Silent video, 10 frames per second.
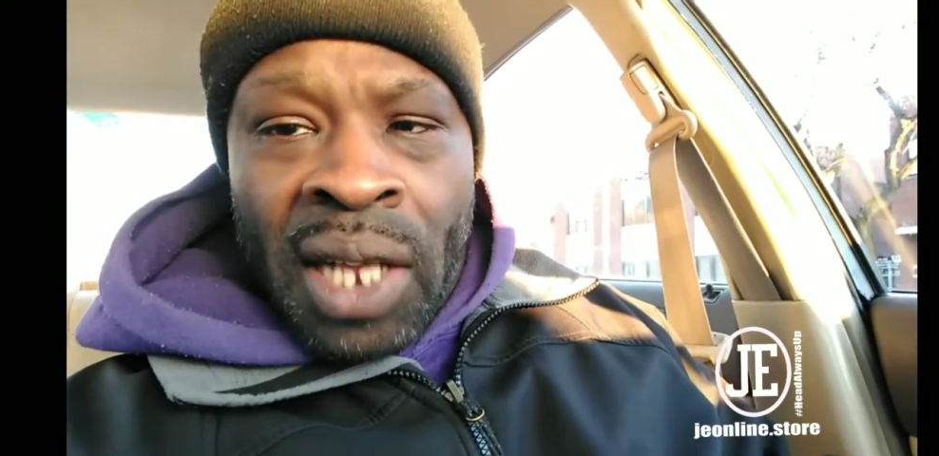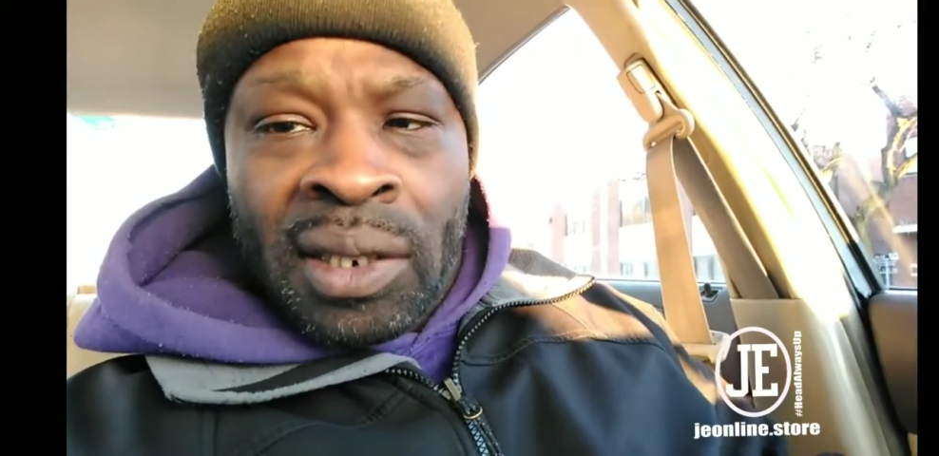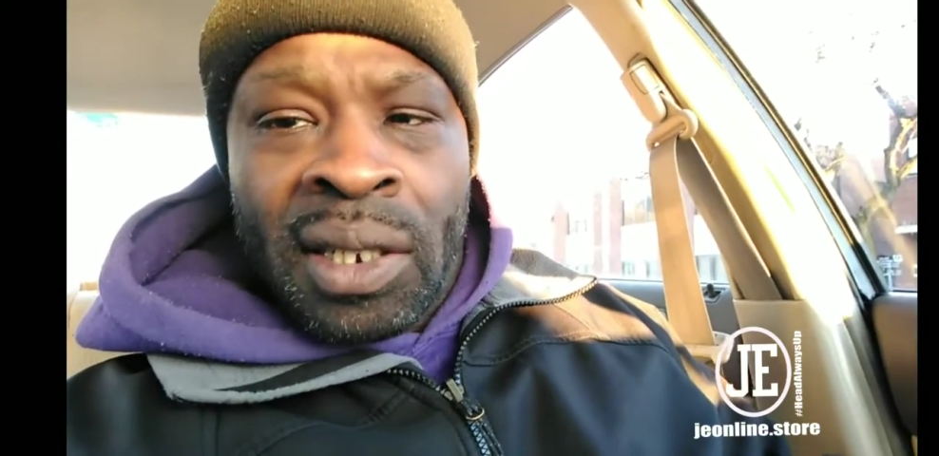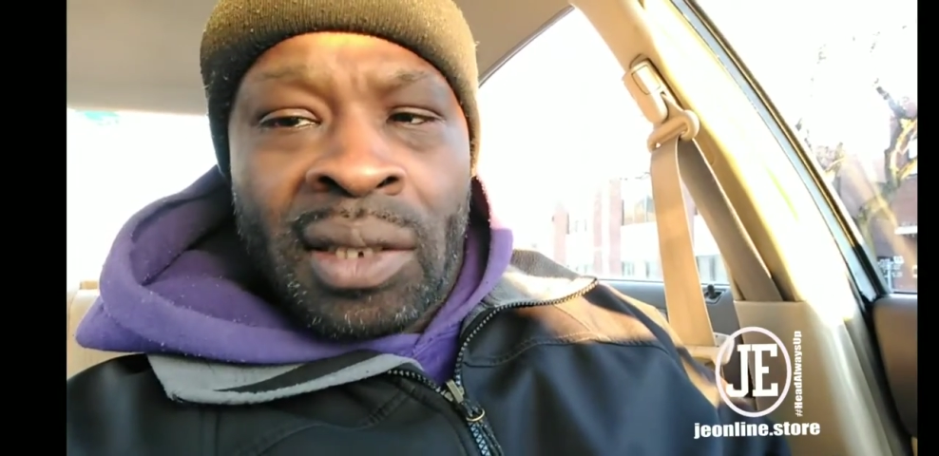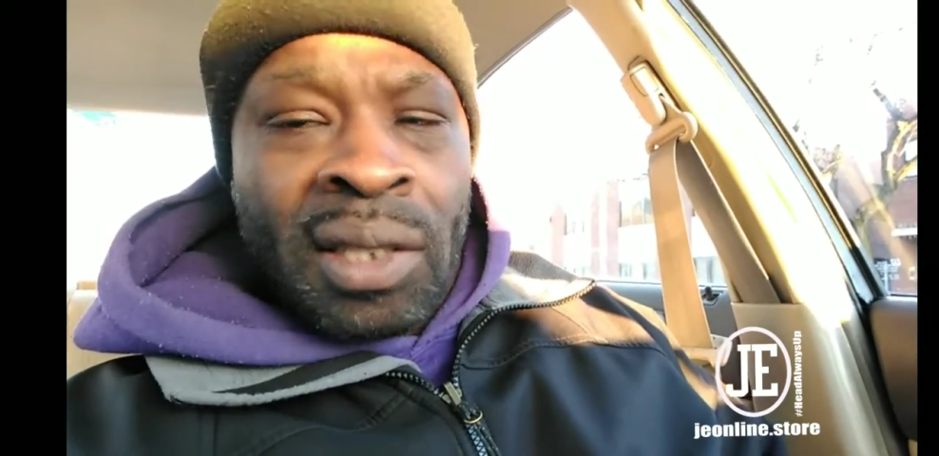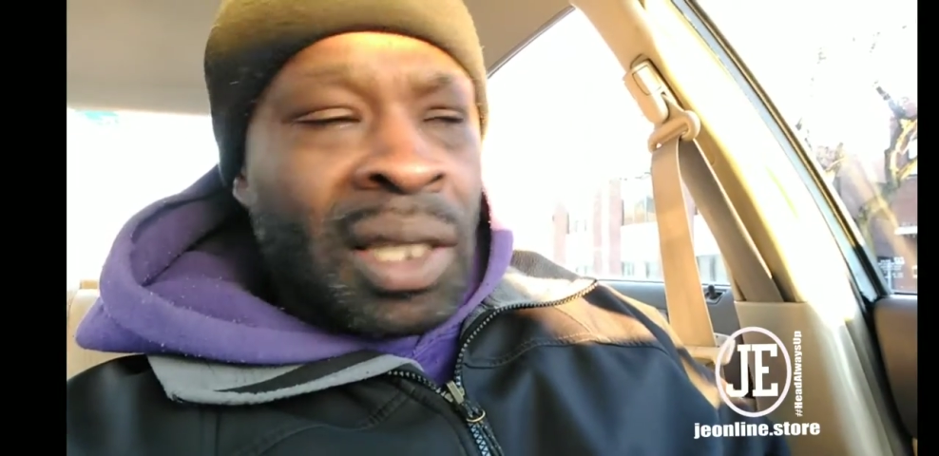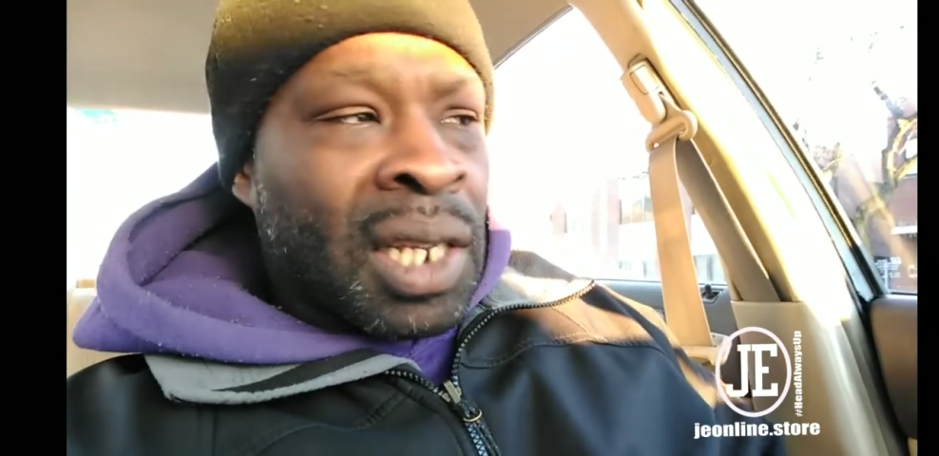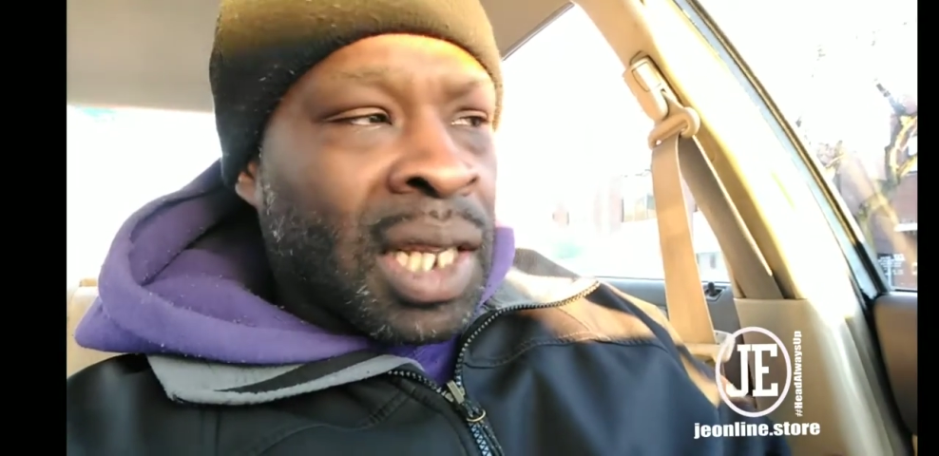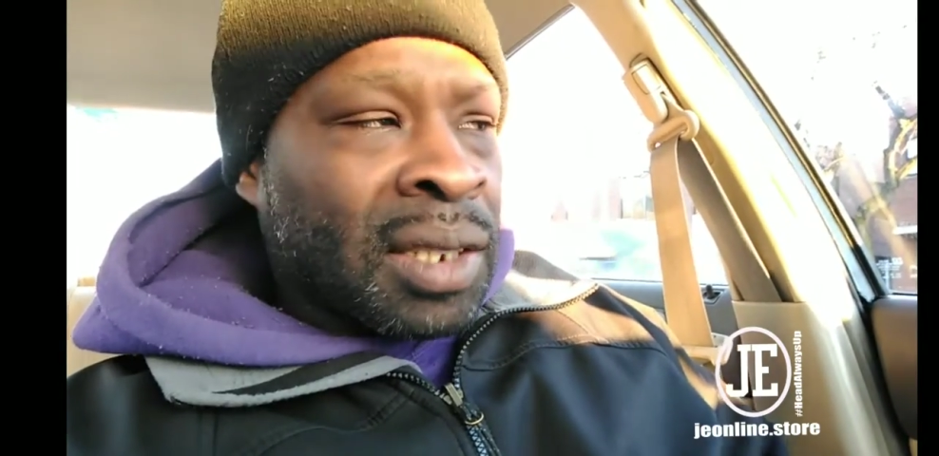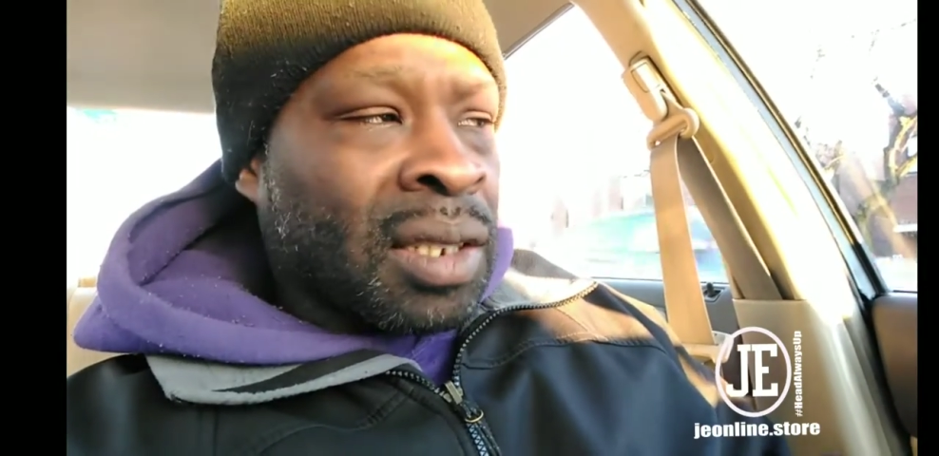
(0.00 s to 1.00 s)
our sins and
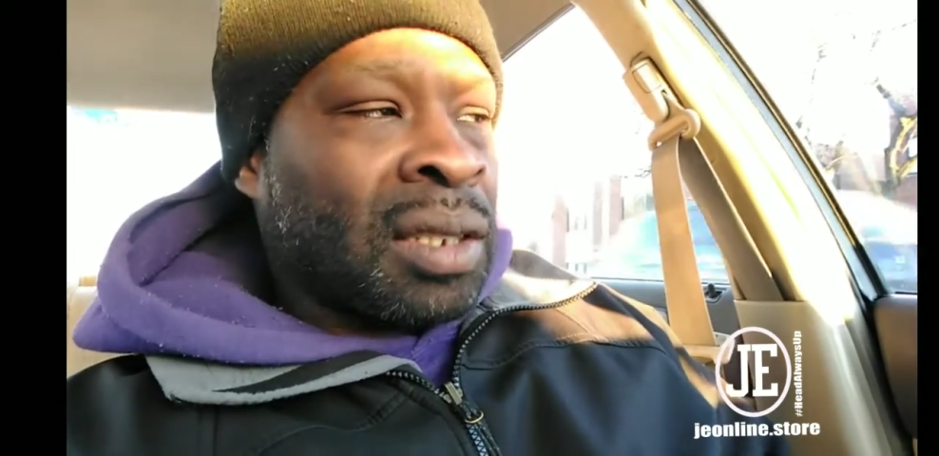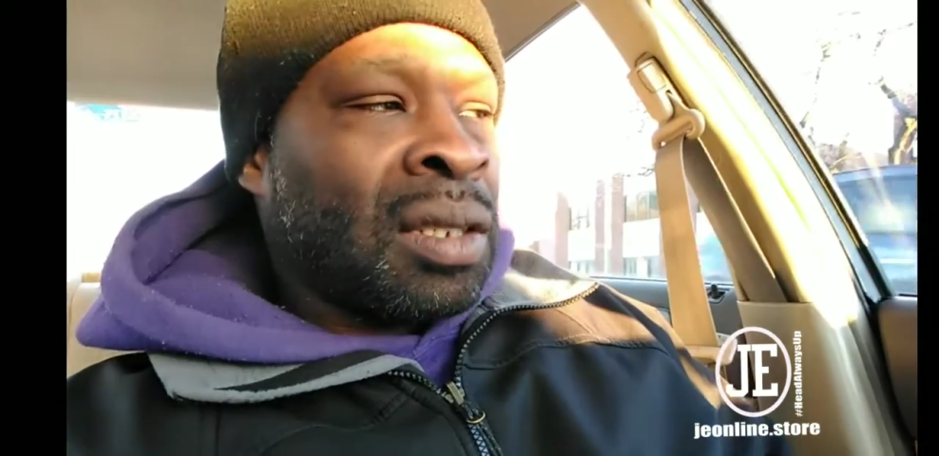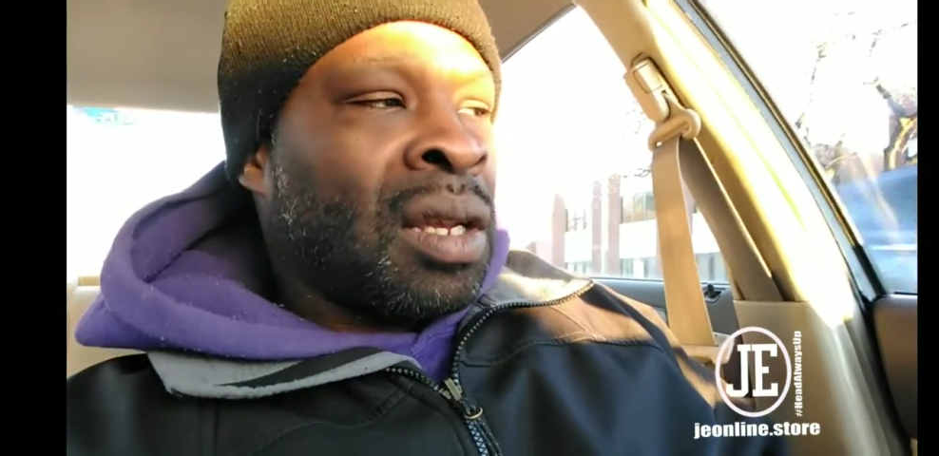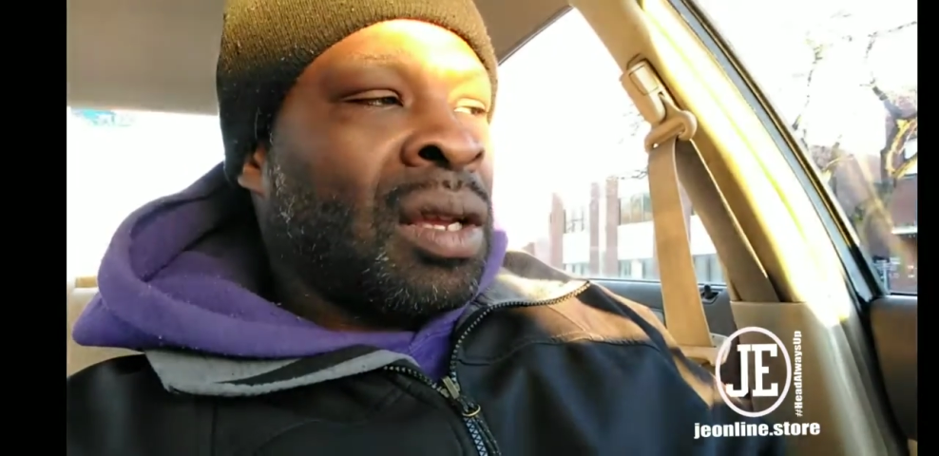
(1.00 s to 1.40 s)
cleanse us